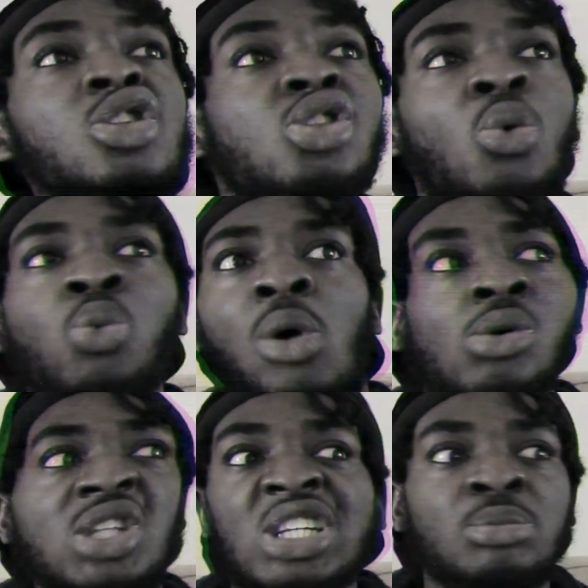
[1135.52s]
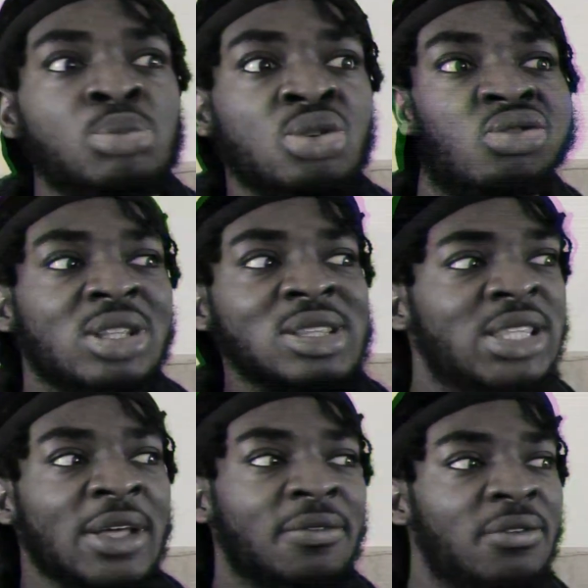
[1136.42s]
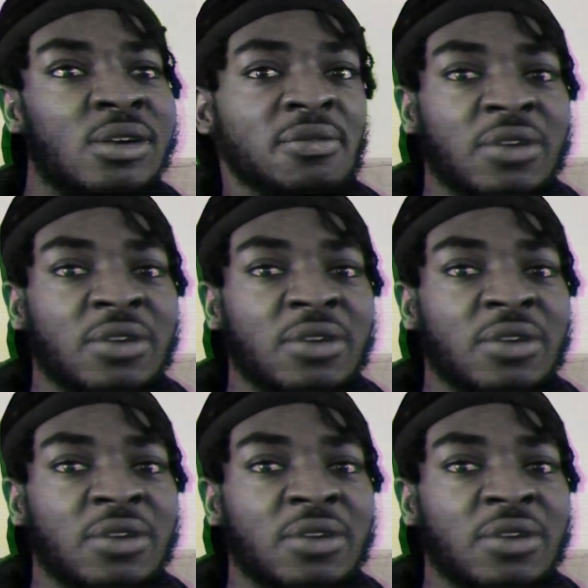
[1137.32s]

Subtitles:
the world is moving, different